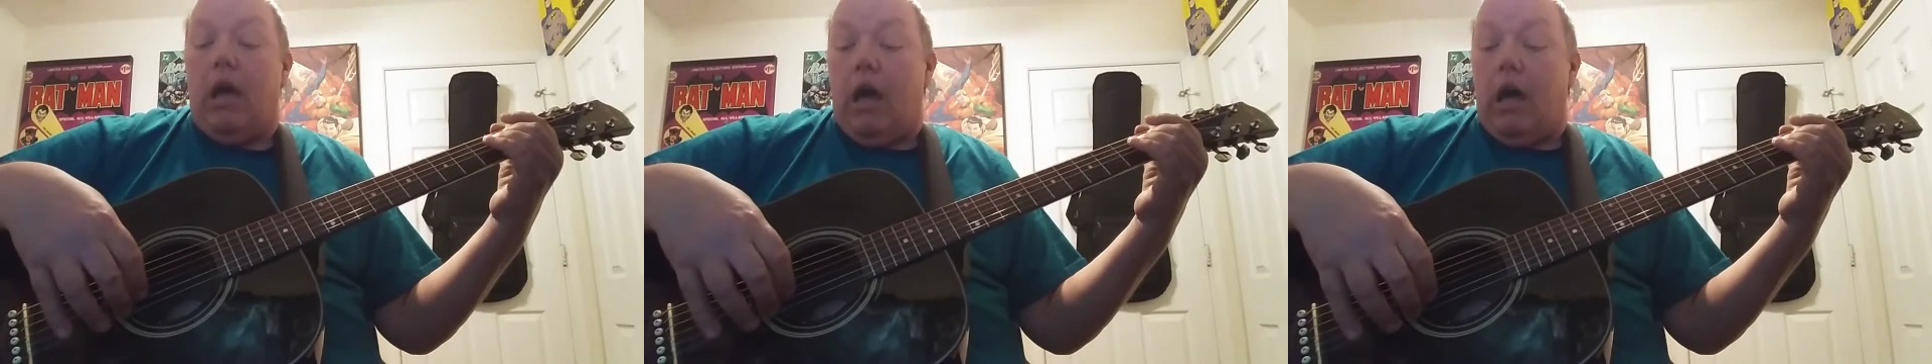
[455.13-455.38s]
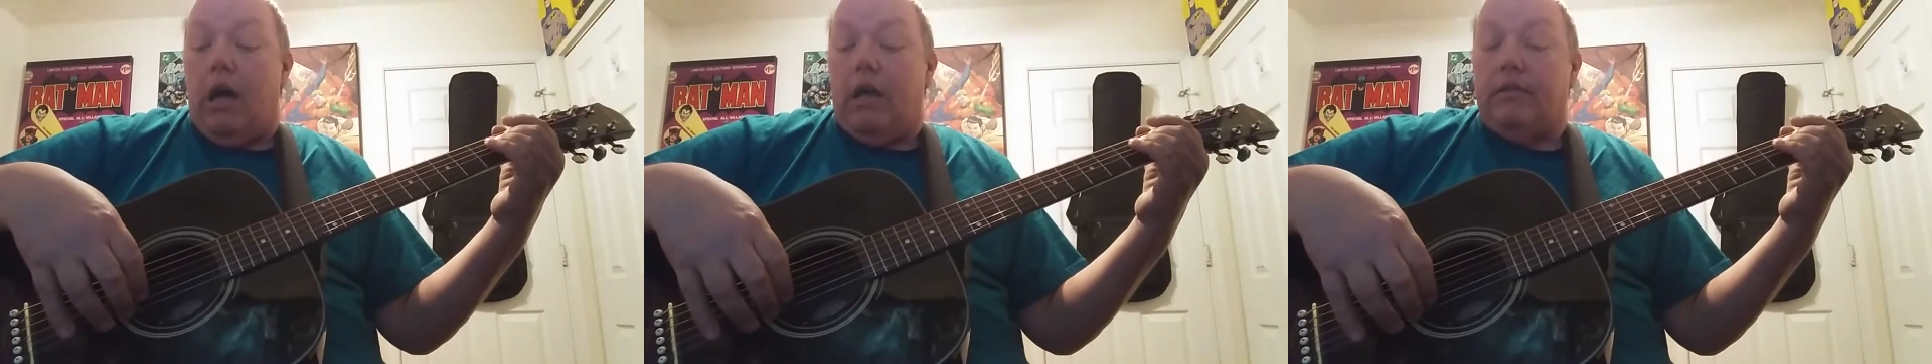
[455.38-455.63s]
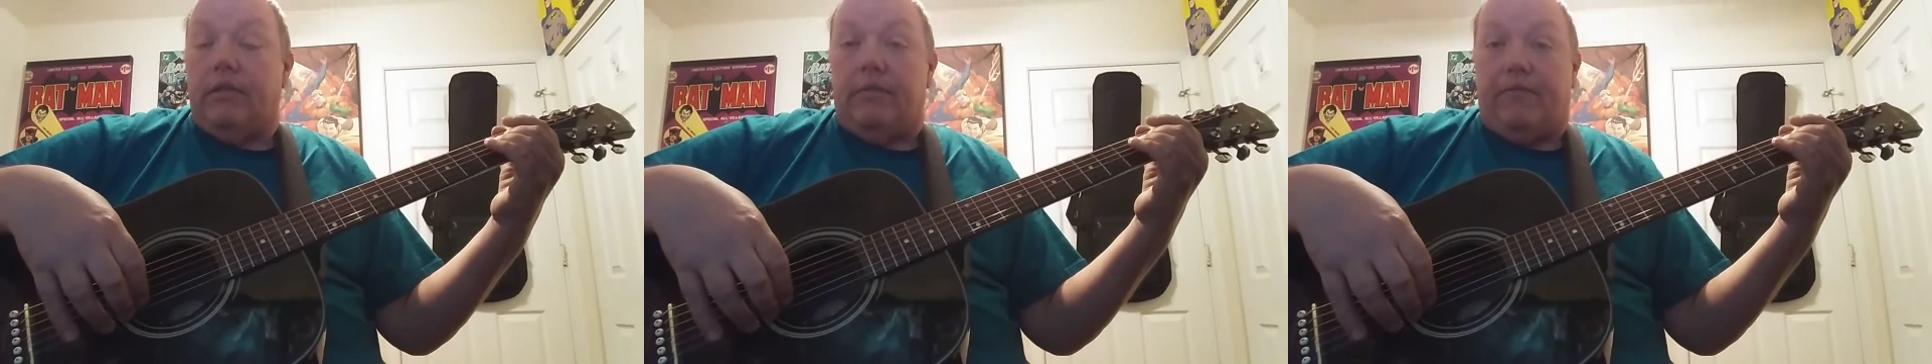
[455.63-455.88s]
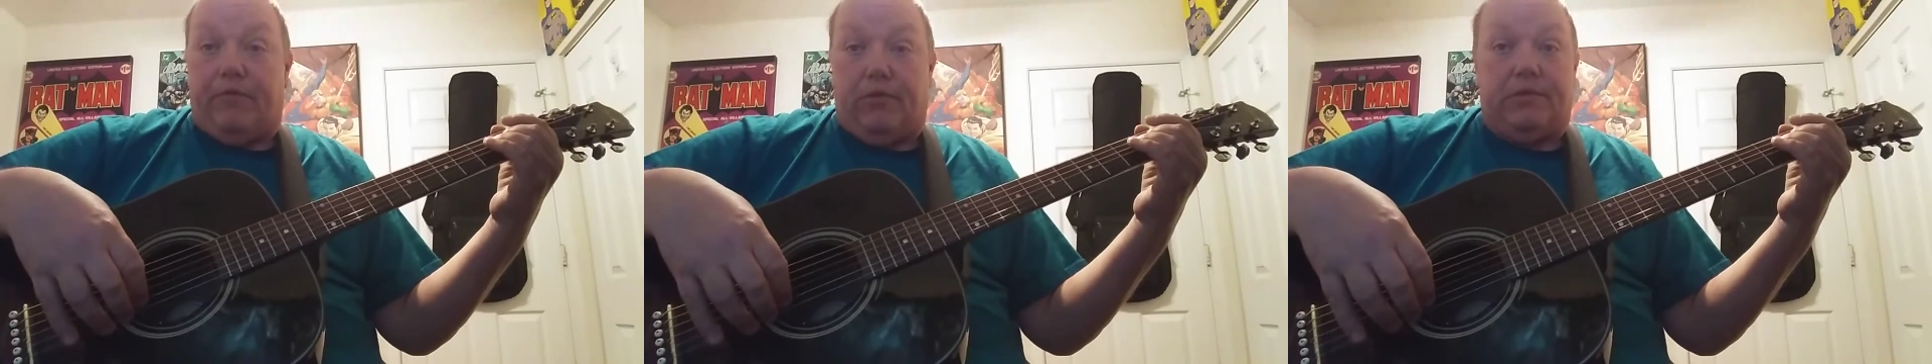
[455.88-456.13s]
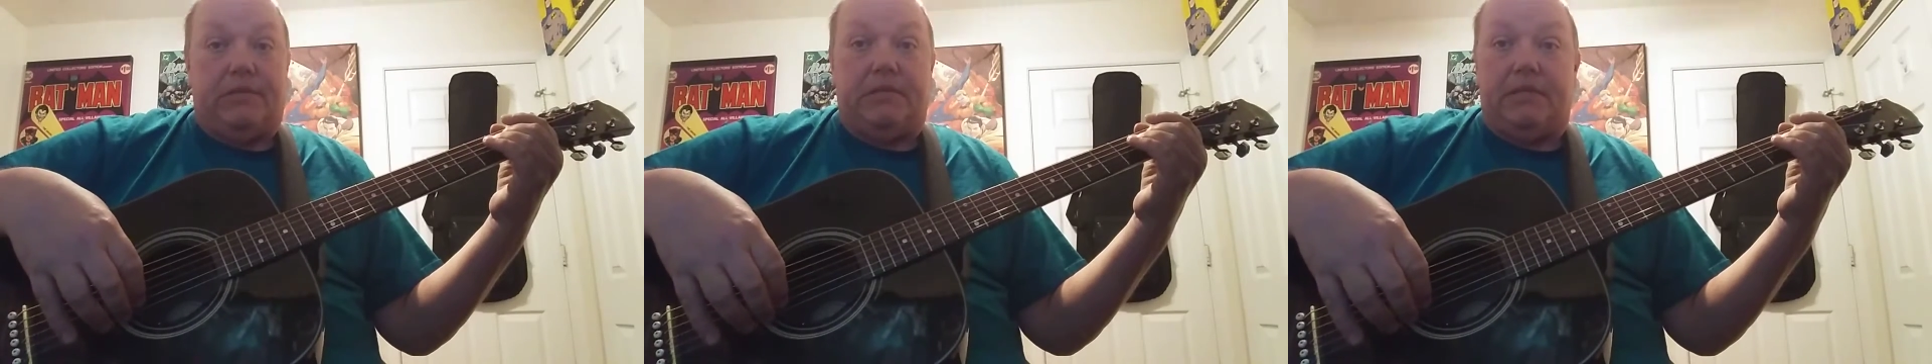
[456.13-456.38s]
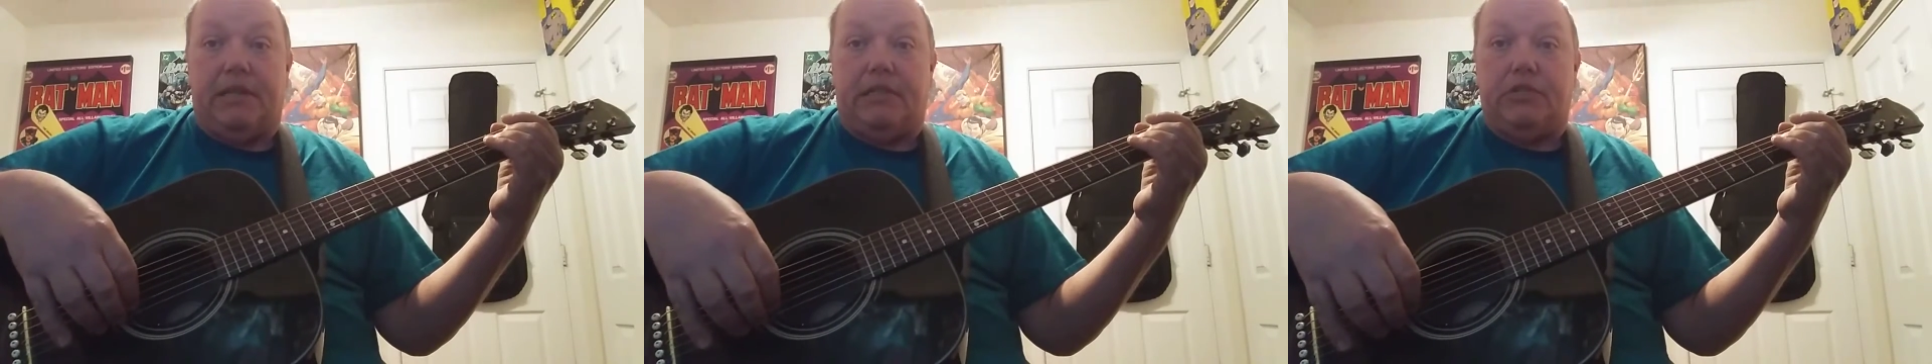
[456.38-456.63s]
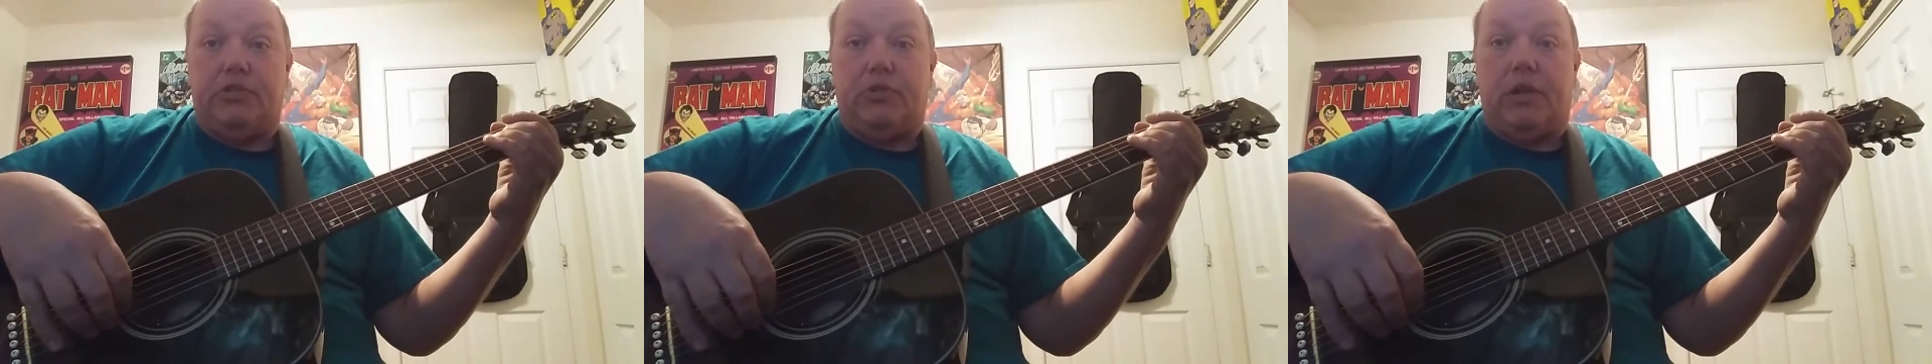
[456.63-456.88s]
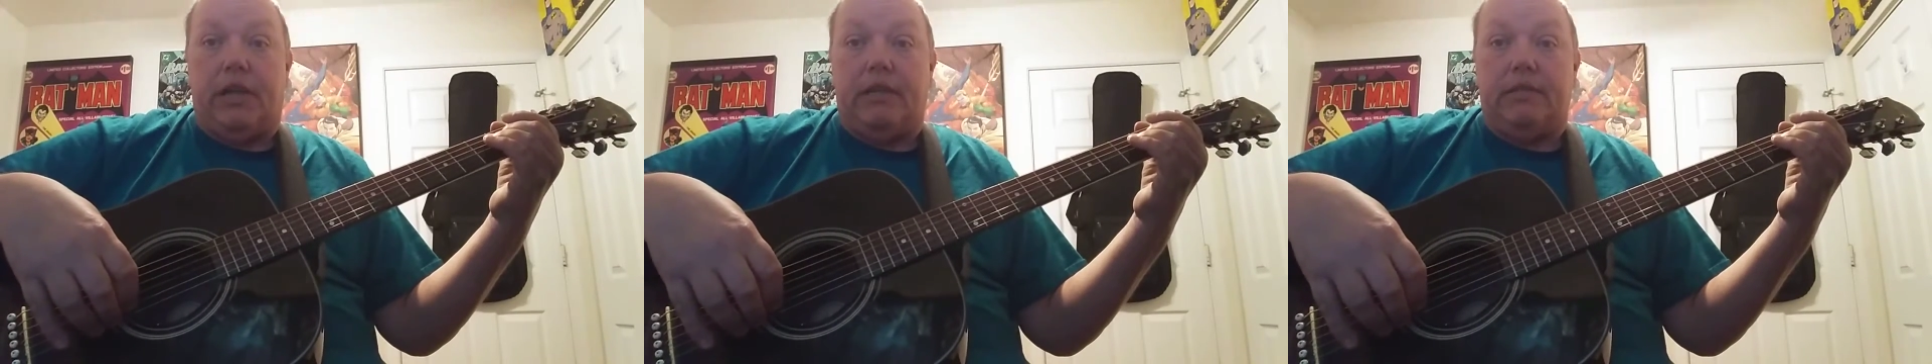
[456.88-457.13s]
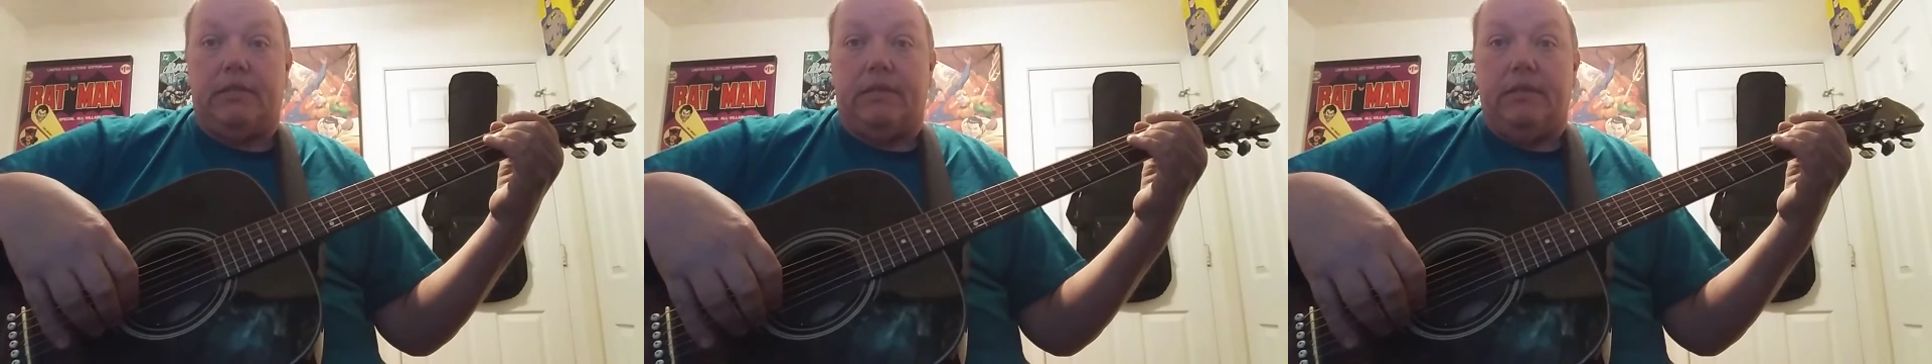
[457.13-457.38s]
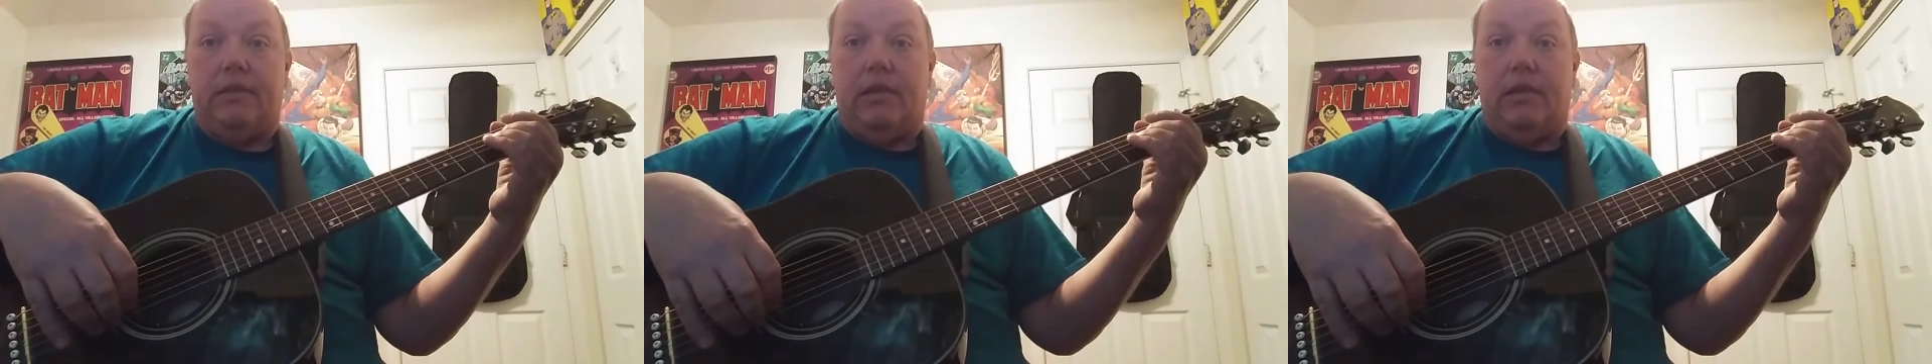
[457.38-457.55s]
on the 1st and 2nd strings.